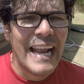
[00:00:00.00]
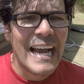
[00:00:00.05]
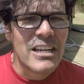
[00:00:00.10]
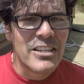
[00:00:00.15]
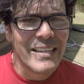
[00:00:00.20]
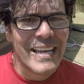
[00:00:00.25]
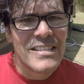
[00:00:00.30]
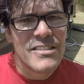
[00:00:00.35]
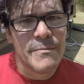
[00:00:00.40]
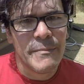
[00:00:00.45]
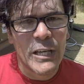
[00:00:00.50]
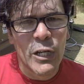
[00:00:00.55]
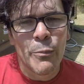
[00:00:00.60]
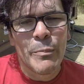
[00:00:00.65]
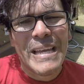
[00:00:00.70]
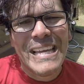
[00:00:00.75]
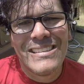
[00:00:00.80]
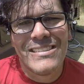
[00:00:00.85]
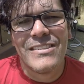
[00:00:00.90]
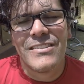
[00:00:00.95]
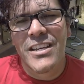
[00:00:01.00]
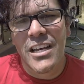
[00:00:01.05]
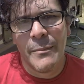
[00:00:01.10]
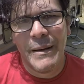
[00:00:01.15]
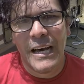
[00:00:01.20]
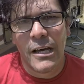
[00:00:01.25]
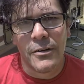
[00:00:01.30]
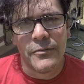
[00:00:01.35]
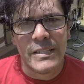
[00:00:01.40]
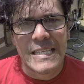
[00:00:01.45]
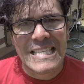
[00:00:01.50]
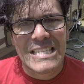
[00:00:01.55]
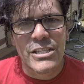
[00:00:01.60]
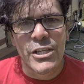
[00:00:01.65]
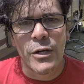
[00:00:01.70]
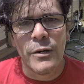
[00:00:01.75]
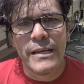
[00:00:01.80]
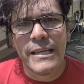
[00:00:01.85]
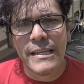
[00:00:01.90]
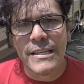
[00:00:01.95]
actually I had some metal pieces come out of it,
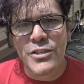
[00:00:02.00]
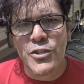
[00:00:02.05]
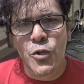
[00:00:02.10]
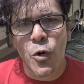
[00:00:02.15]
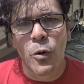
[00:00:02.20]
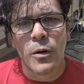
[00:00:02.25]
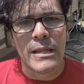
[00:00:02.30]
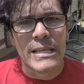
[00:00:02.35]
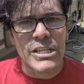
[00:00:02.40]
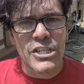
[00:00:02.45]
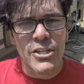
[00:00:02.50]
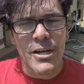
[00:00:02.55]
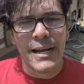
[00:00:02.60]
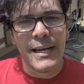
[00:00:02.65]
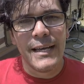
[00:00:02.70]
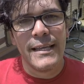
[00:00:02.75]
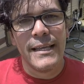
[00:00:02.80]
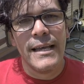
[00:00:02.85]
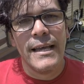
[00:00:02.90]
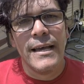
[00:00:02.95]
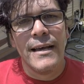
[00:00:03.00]
so it is totally shot.